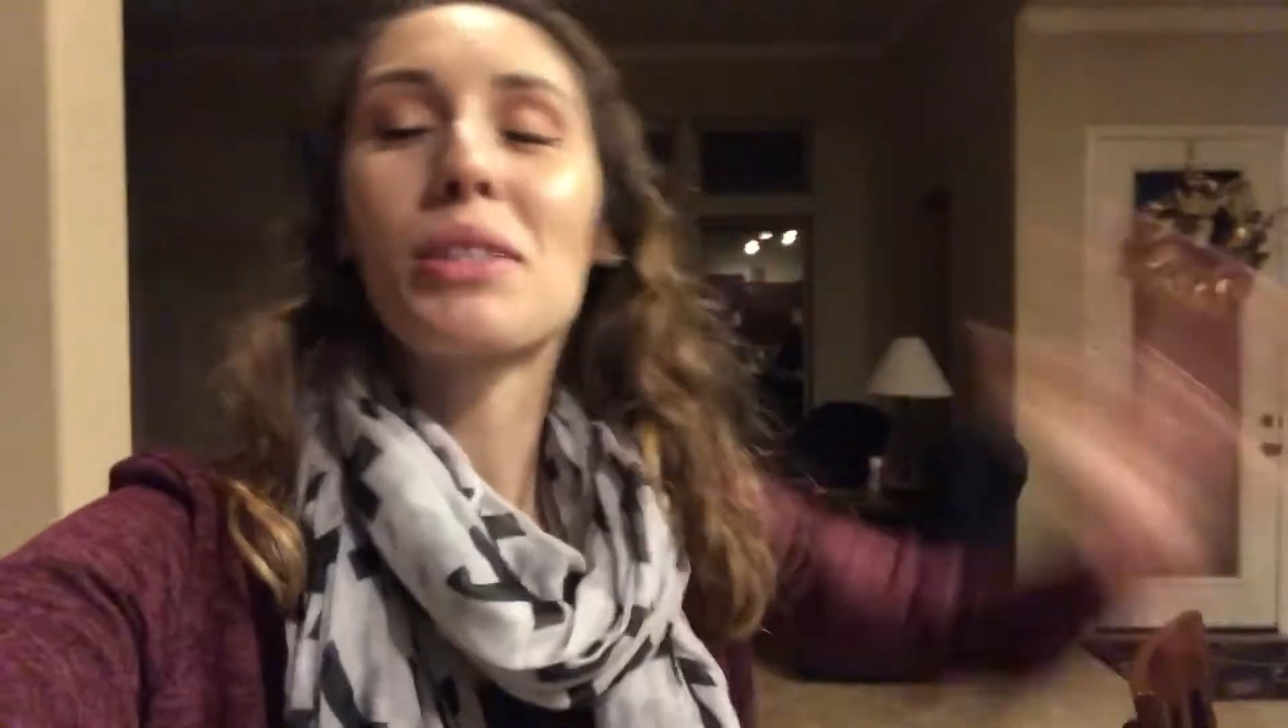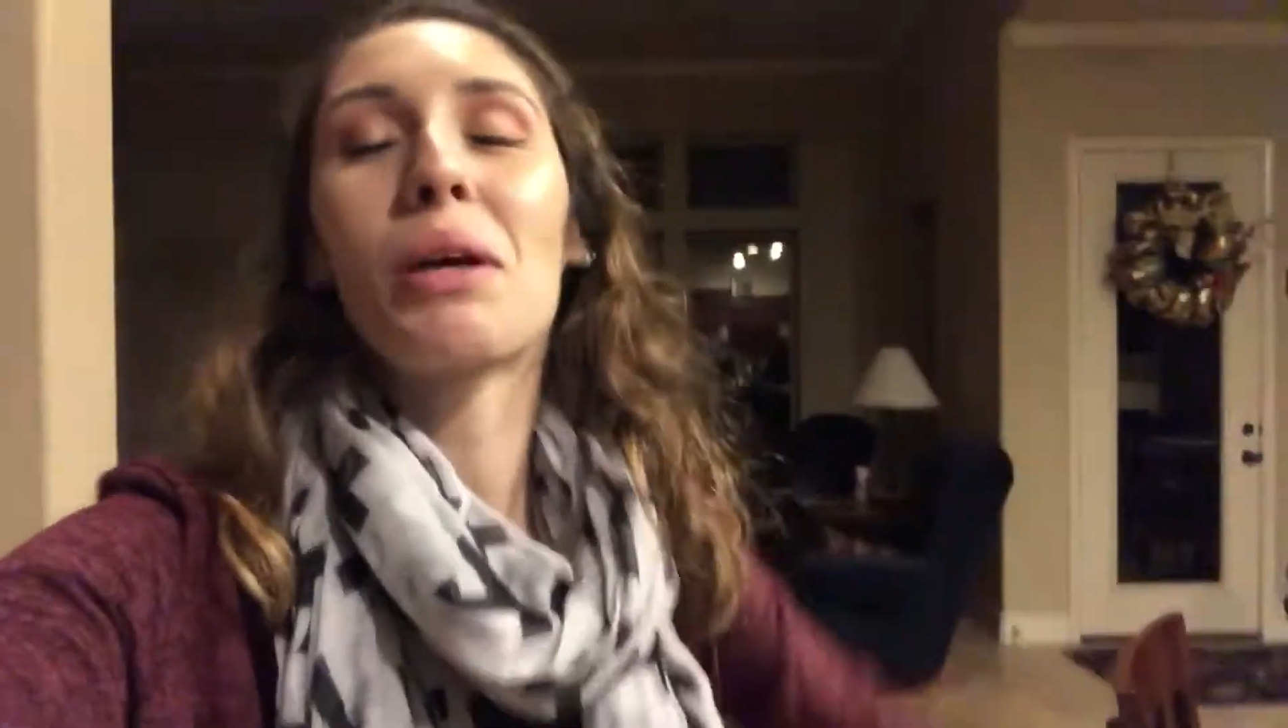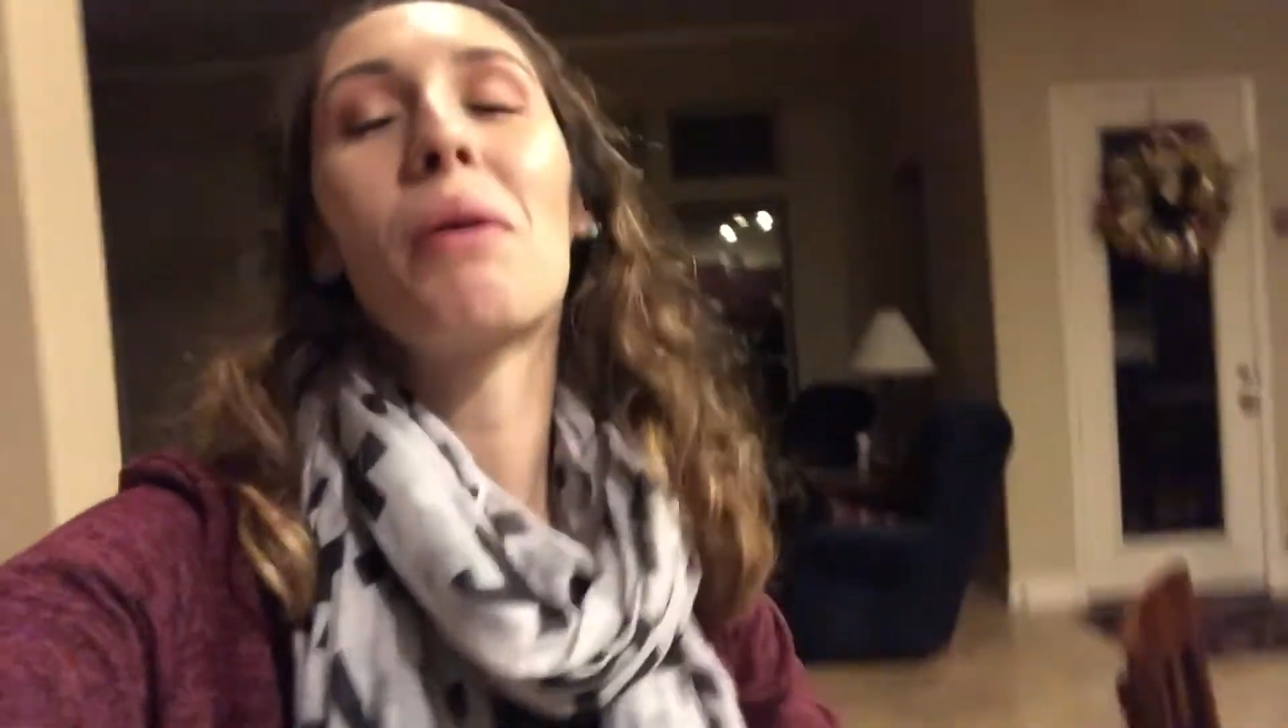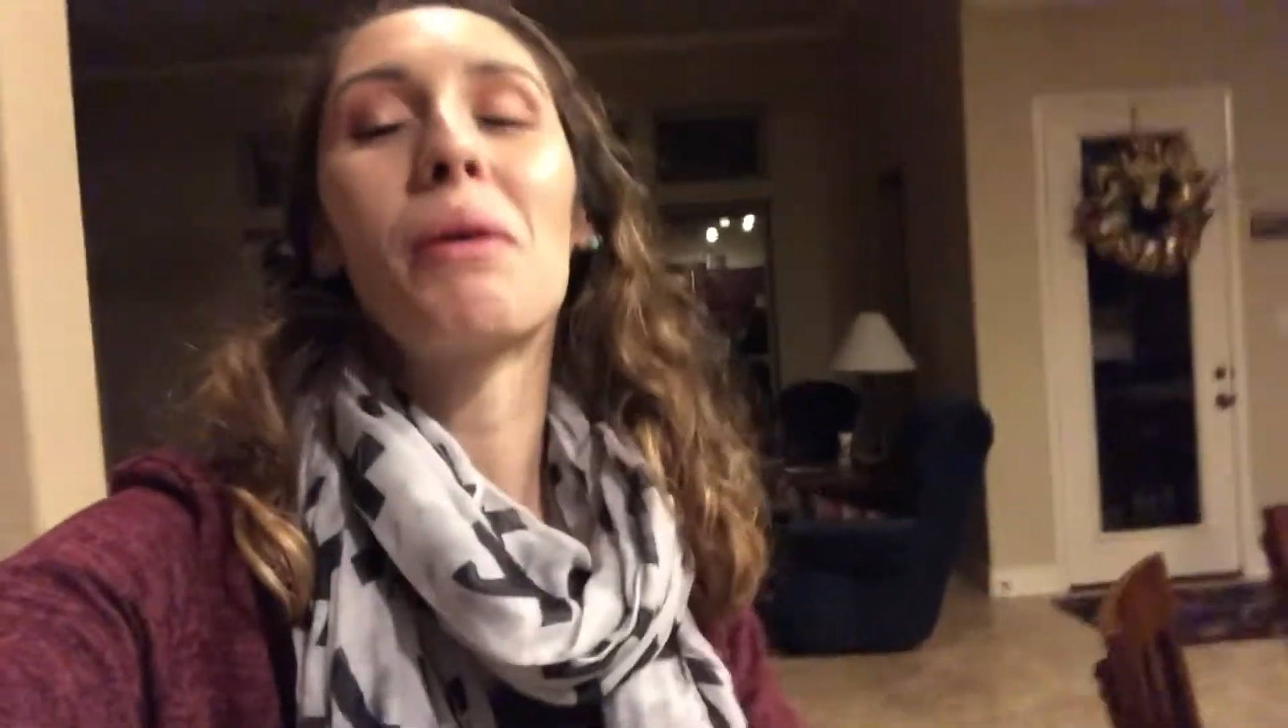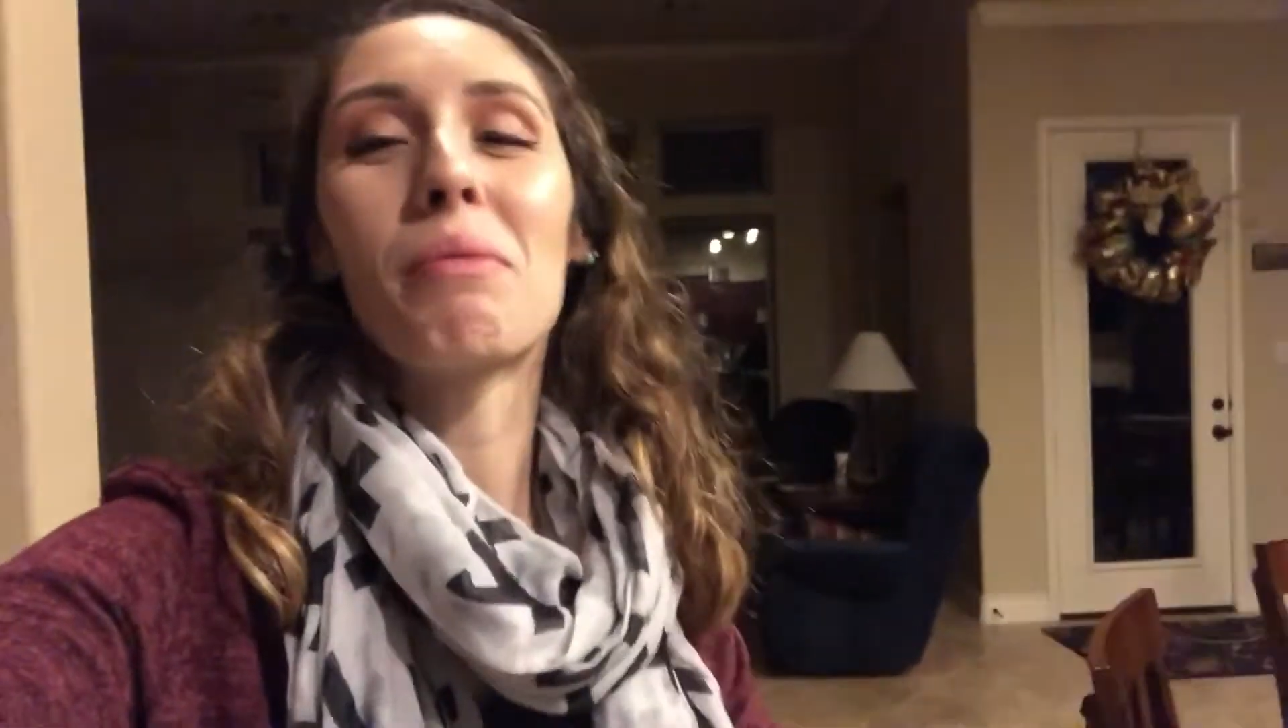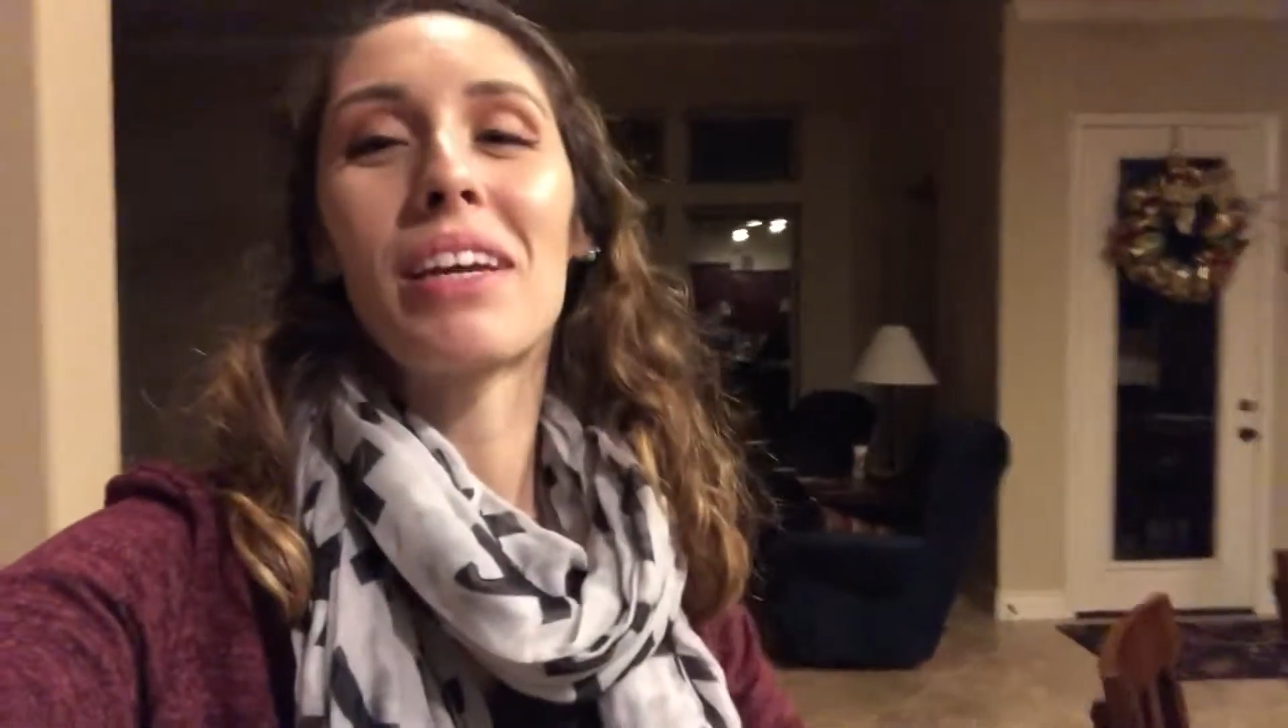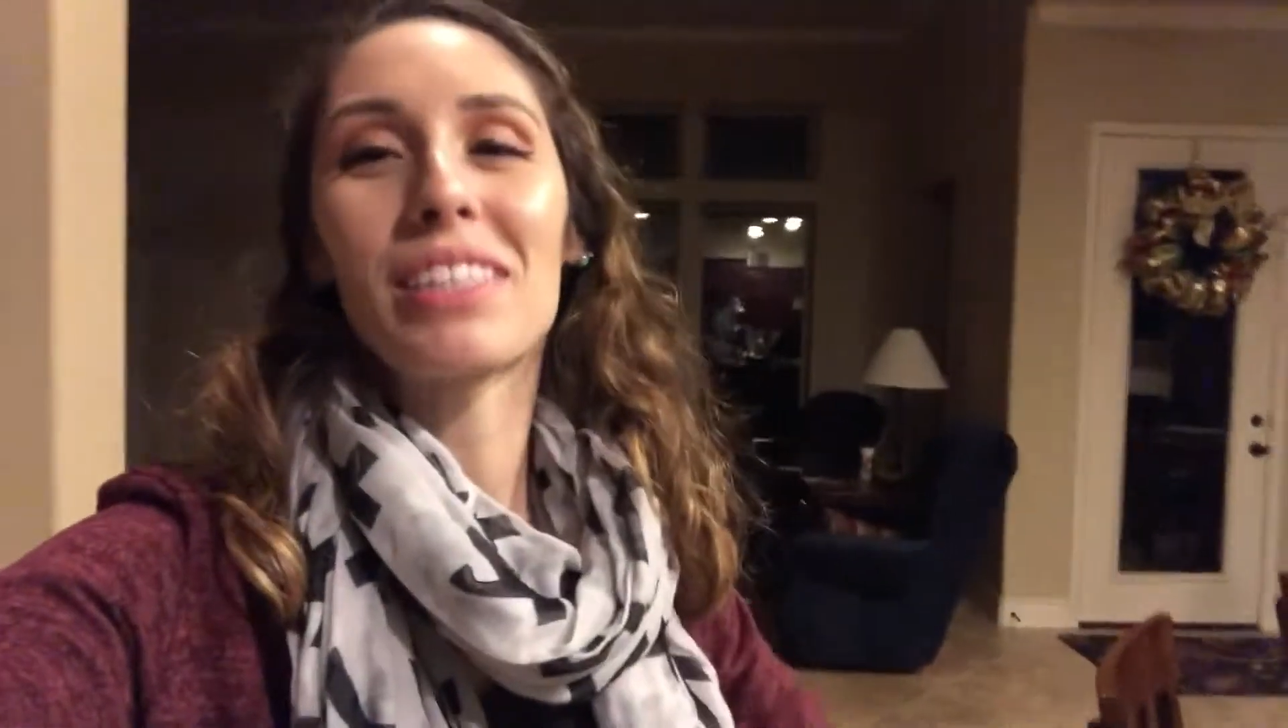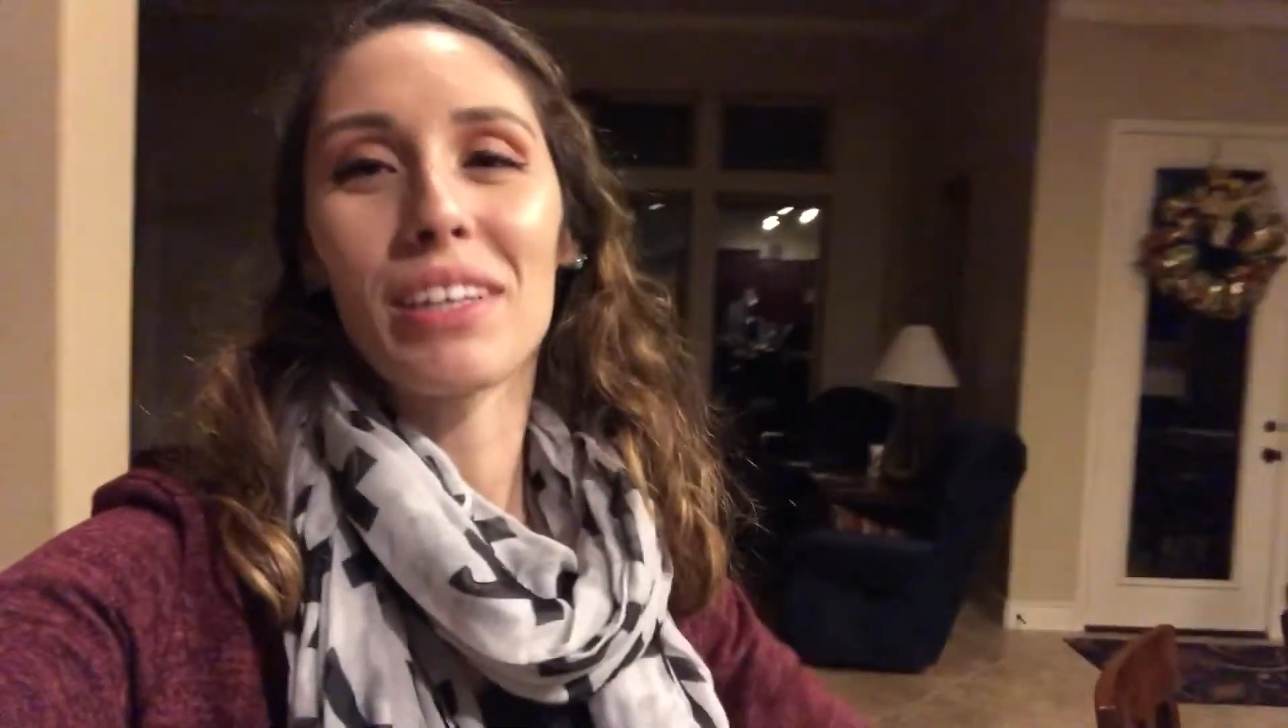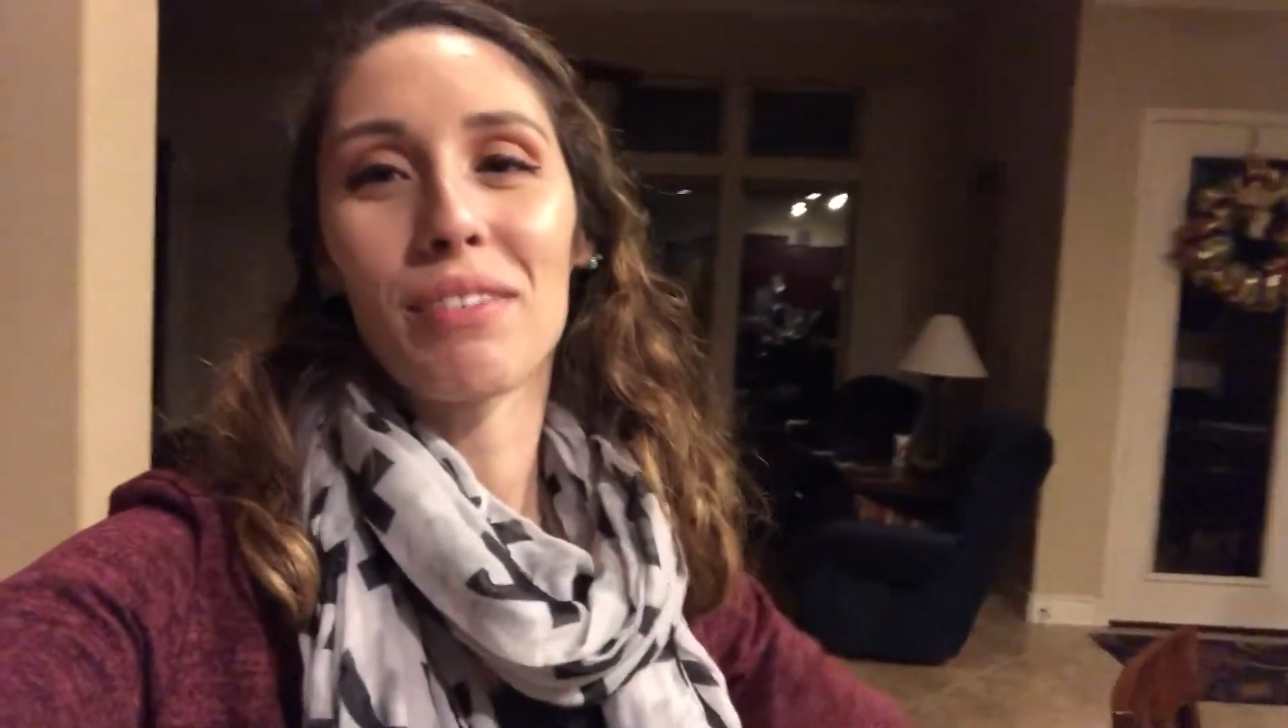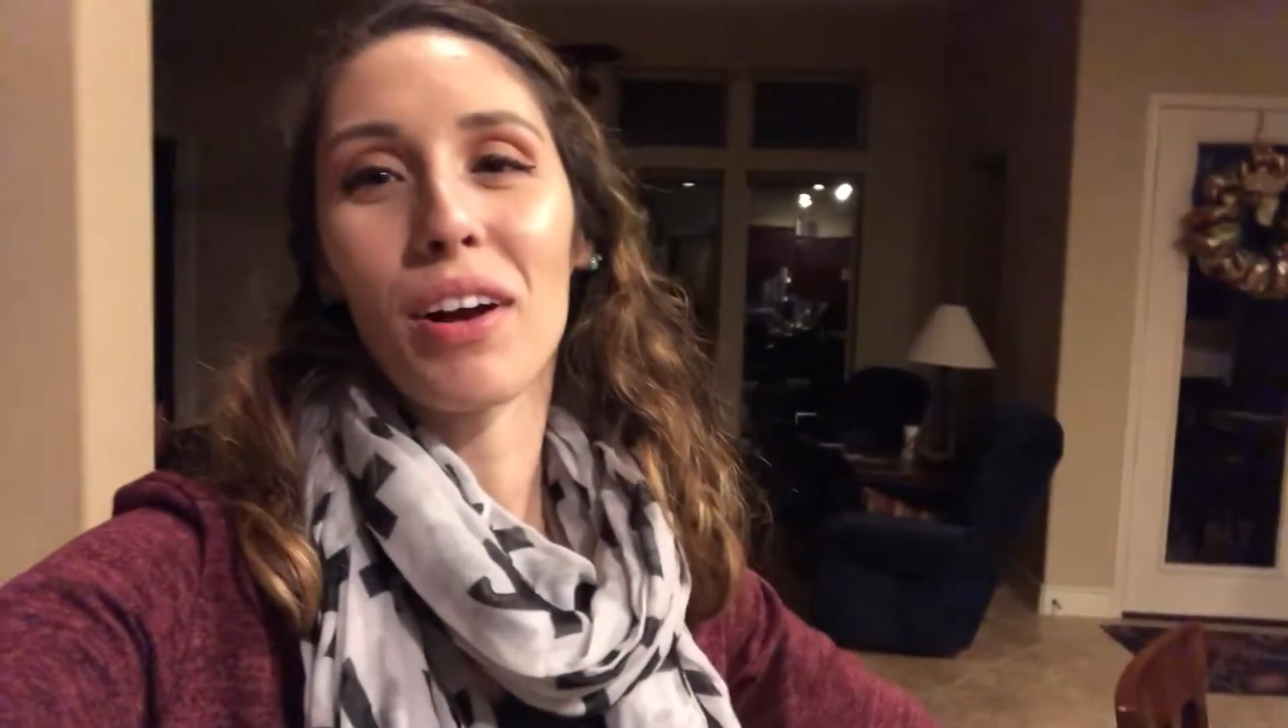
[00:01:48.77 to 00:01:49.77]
so amazing.